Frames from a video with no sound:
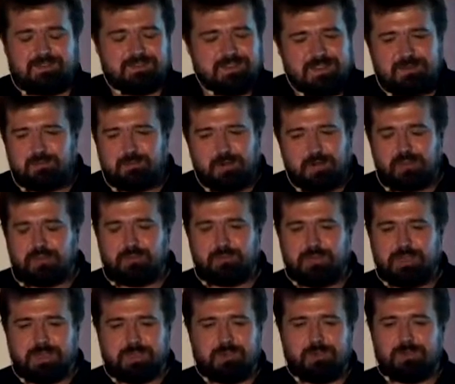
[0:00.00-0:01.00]
It might
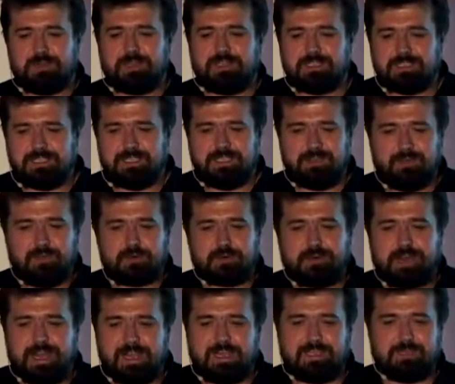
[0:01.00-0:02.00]
be a good idea in
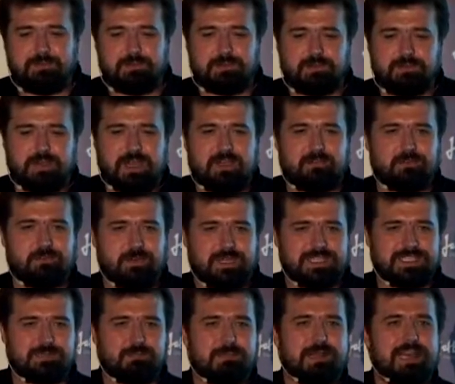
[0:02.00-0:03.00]
your head, but you have to
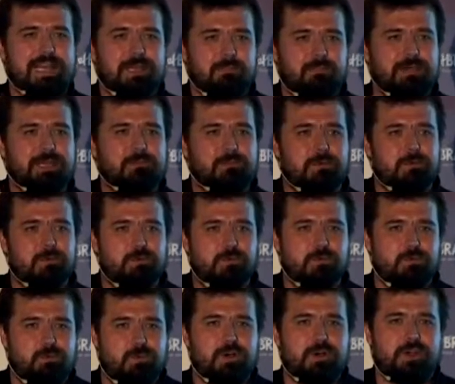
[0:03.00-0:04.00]
explain
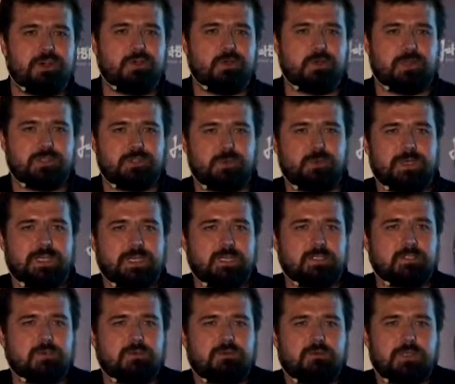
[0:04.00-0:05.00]
people why you are doing
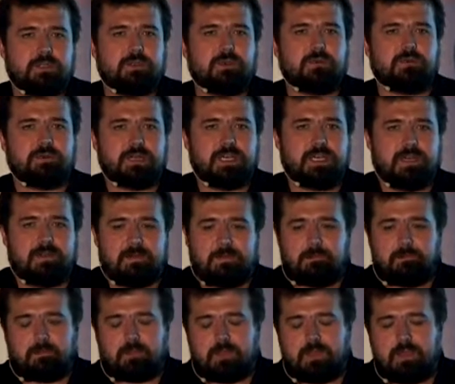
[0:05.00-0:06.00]
it over and over again.
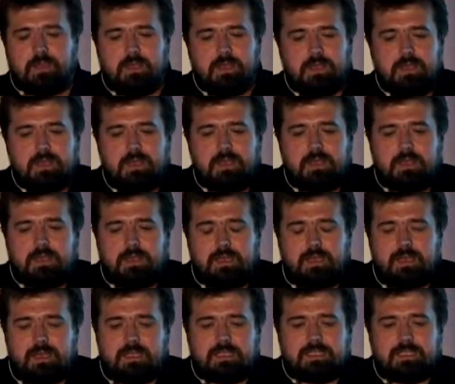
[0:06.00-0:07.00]

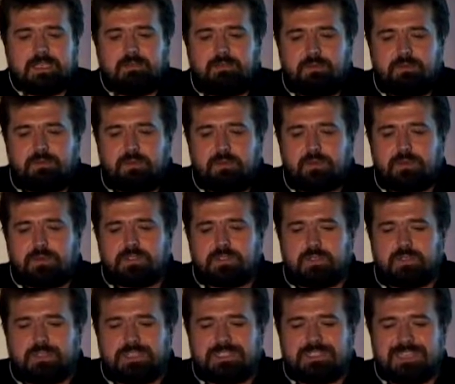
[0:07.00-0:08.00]
And if you focus
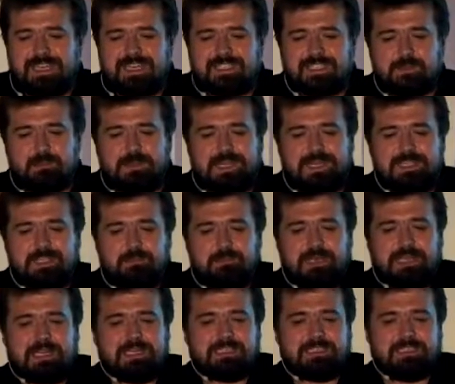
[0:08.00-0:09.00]
on this
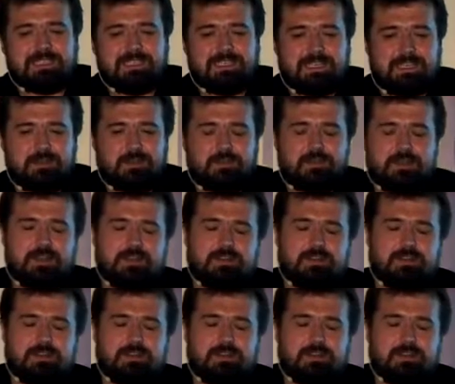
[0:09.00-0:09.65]
explainability, then you